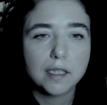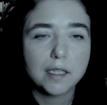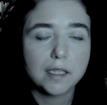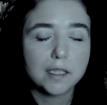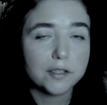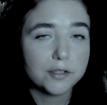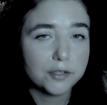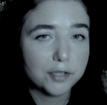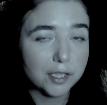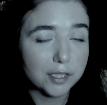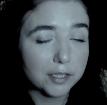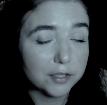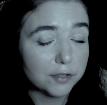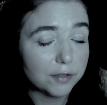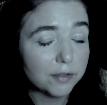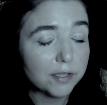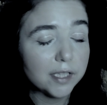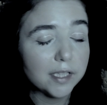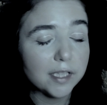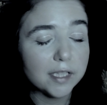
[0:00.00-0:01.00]
It's
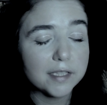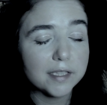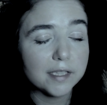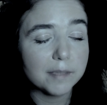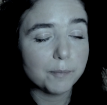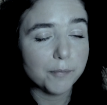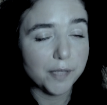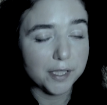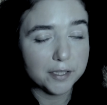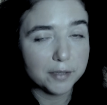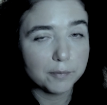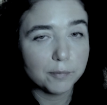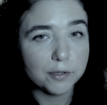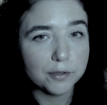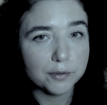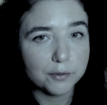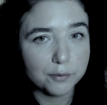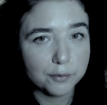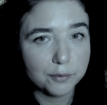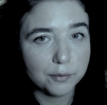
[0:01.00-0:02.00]
not that it's impossible
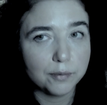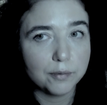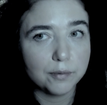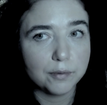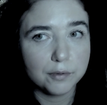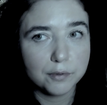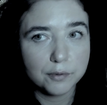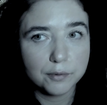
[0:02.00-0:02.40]
to